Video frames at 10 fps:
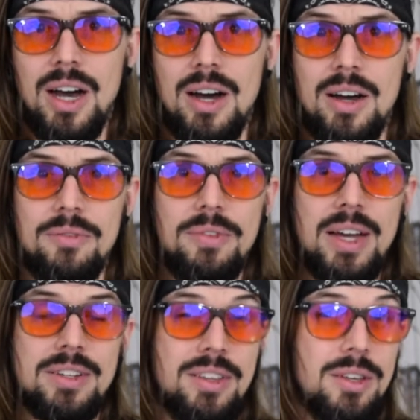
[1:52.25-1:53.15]
Uh, in
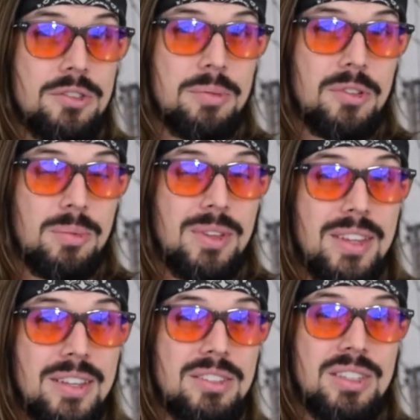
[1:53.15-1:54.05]
fact, I think it was supposed to be
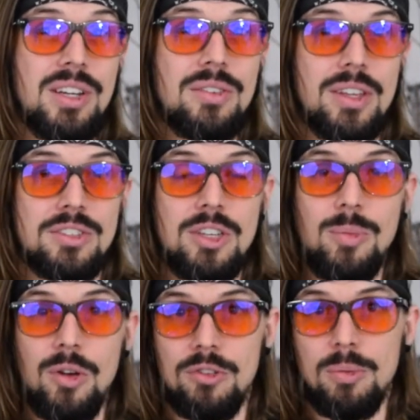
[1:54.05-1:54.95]
this year that
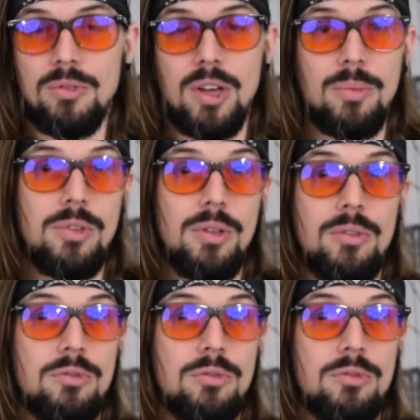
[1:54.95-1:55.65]
CBO is supposed to, come,